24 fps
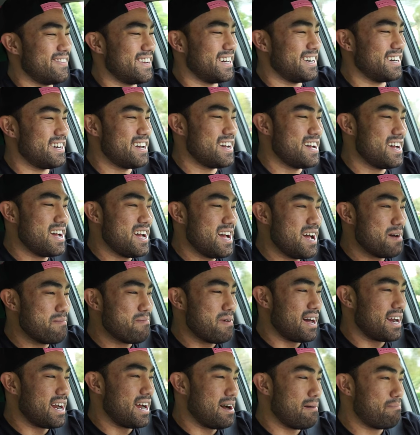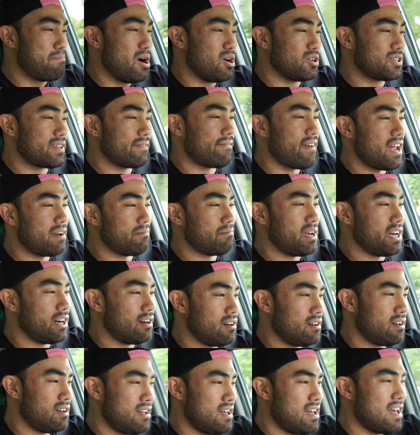meal, but post-event
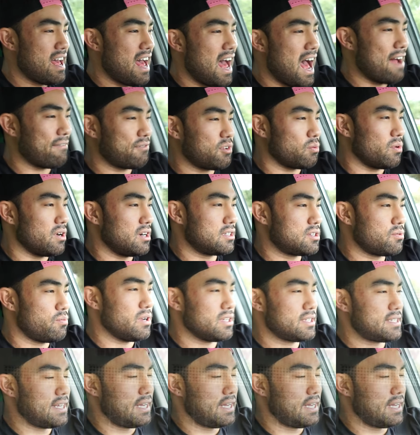meal afterwards. We'll